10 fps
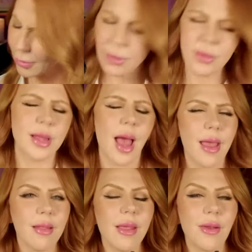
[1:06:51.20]
Was hmm. Ty
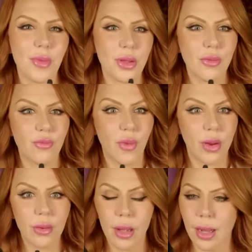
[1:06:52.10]
like a really good friend
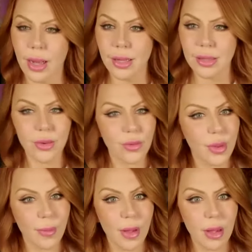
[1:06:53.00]
or like a cousin or
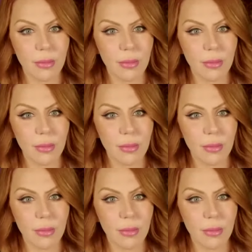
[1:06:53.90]
something?